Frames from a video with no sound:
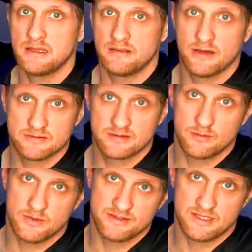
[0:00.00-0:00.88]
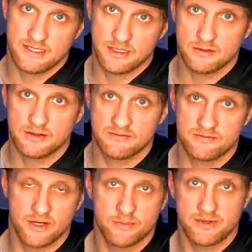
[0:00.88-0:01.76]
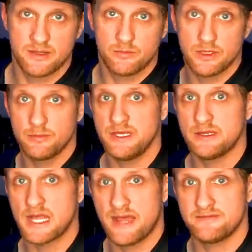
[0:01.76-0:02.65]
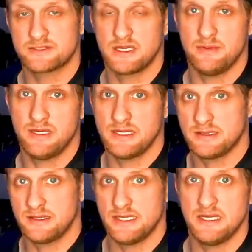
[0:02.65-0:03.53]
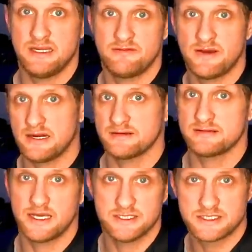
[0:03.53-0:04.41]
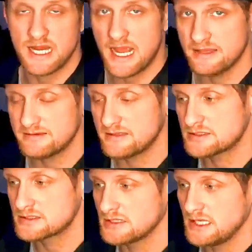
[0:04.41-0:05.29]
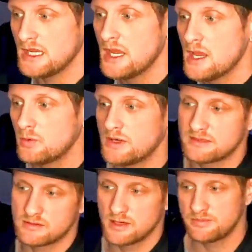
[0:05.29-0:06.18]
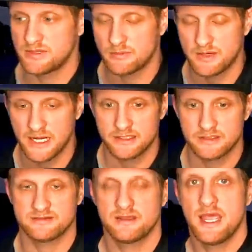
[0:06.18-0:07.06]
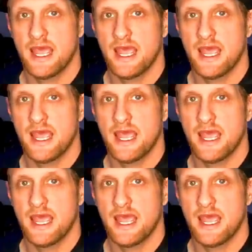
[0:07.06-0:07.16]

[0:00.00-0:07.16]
Those are the ones I know confirmed that will be live streaming the fireside chat, essentially, with crypto miners.